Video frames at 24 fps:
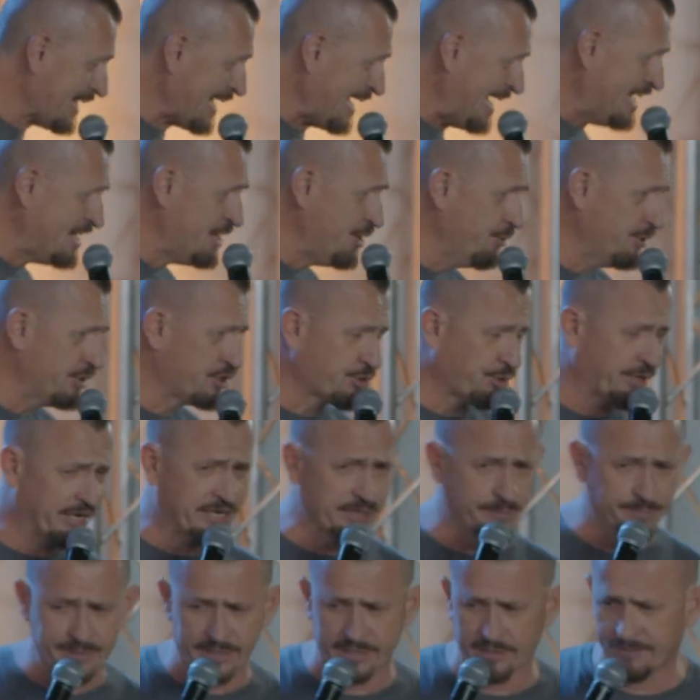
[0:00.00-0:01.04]
and you would drink
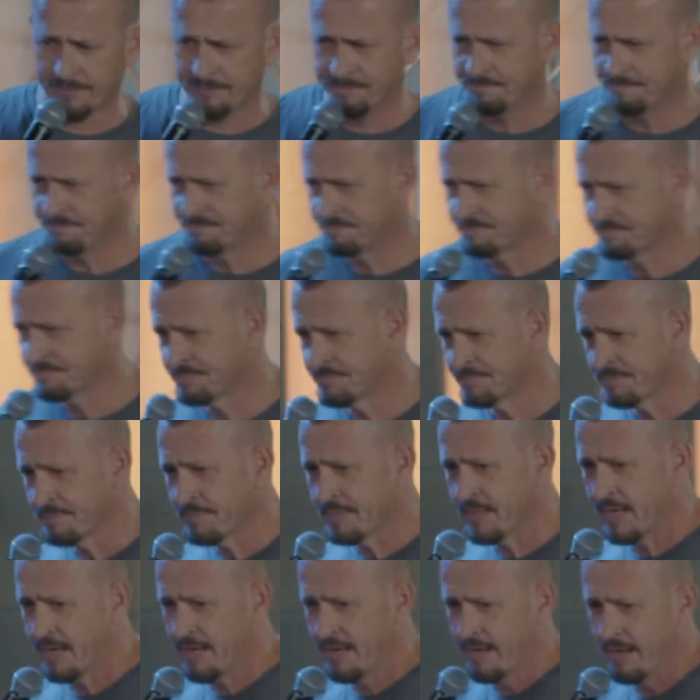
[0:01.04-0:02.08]
a beer.
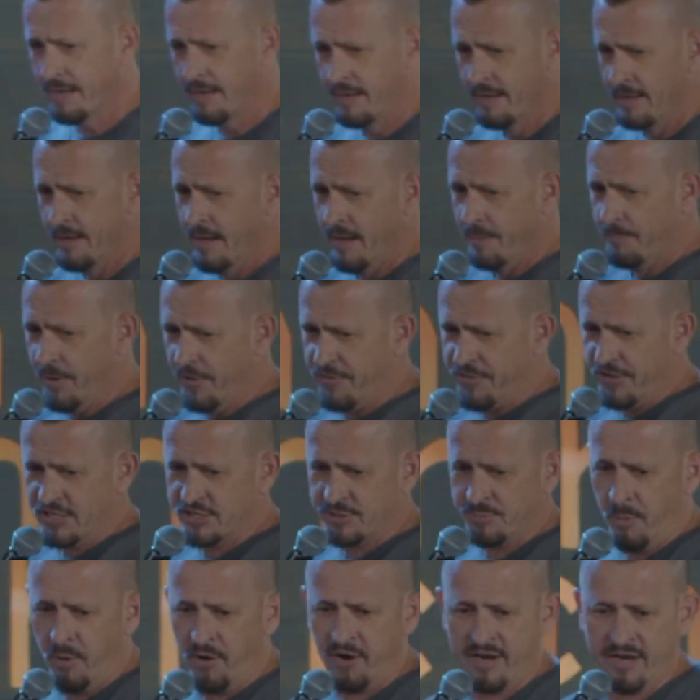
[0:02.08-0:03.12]
But
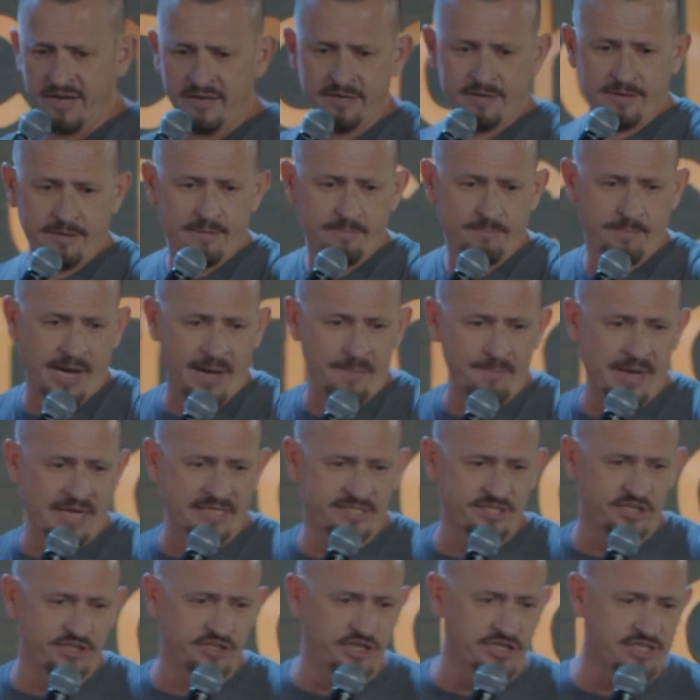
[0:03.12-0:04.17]
this morning, my
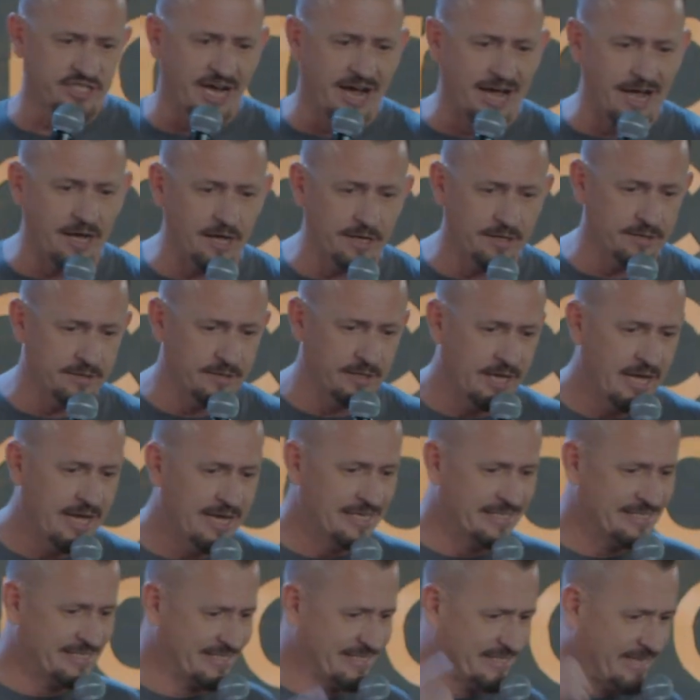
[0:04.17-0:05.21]
message is Kyle,
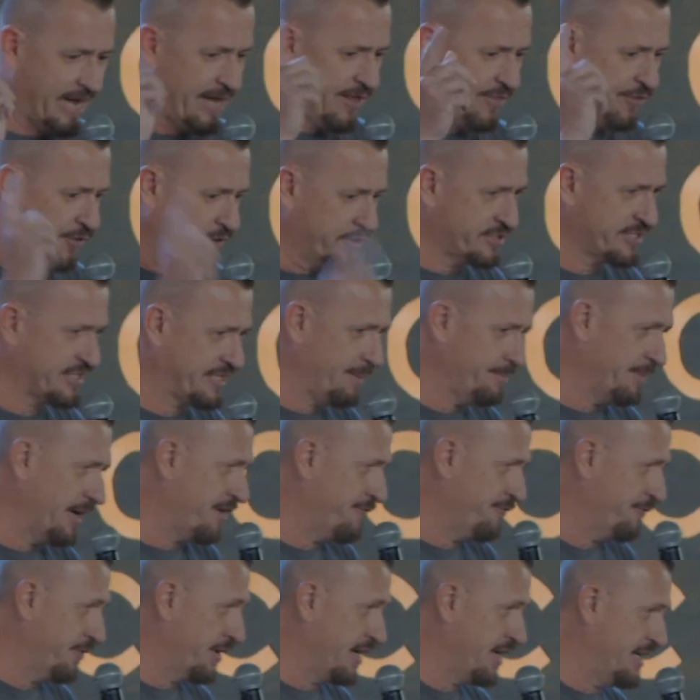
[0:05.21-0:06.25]
Stay Thirsty,
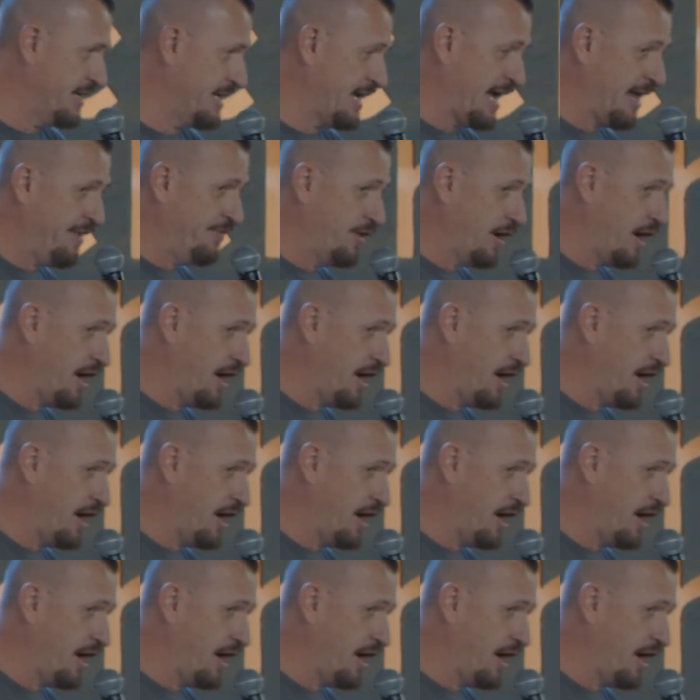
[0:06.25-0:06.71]
my friend. And